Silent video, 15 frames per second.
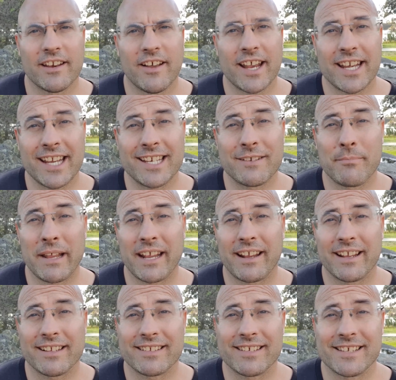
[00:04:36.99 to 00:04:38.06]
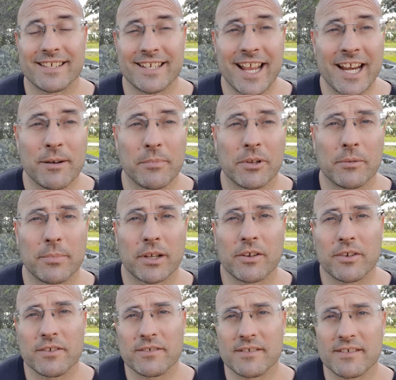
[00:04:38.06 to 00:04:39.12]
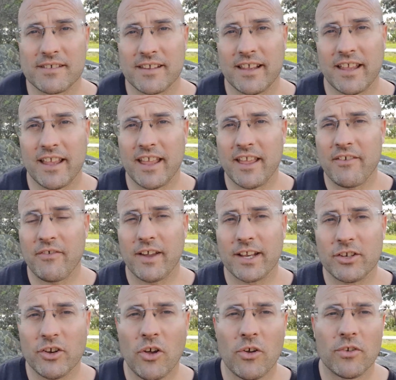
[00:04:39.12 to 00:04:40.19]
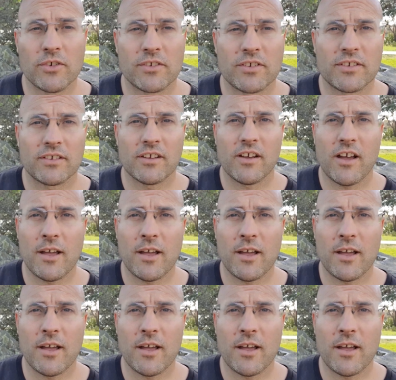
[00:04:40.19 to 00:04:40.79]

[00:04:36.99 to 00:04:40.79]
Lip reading: I need to make it sustainable, because if I don't,